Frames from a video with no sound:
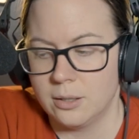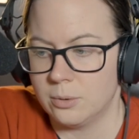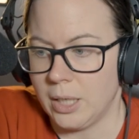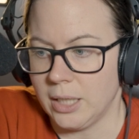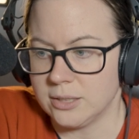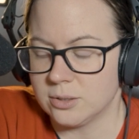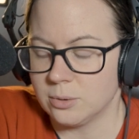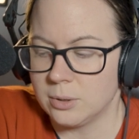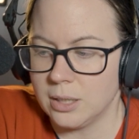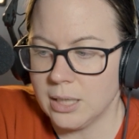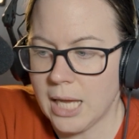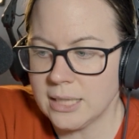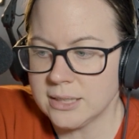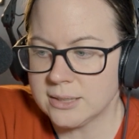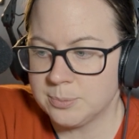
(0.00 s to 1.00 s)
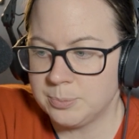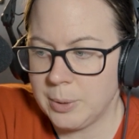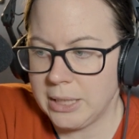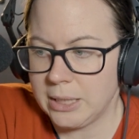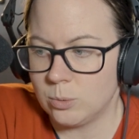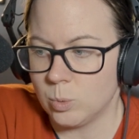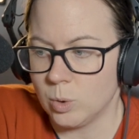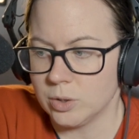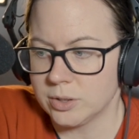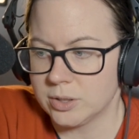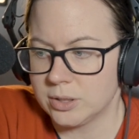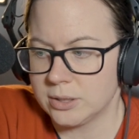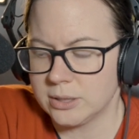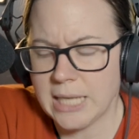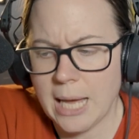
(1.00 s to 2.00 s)
Right? So the last bit
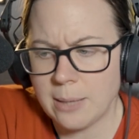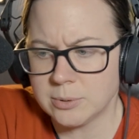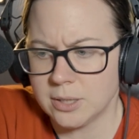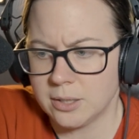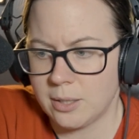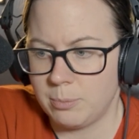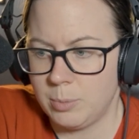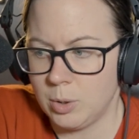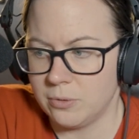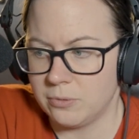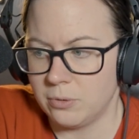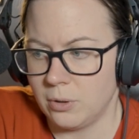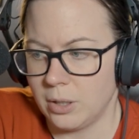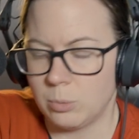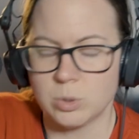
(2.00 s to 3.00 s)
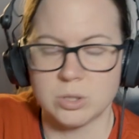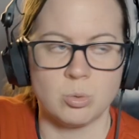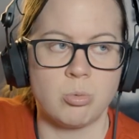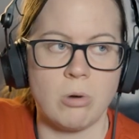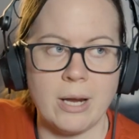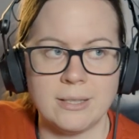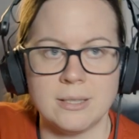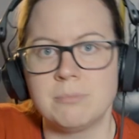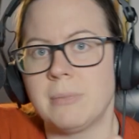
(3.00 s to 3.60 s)
was absolutely beautiful. It was write a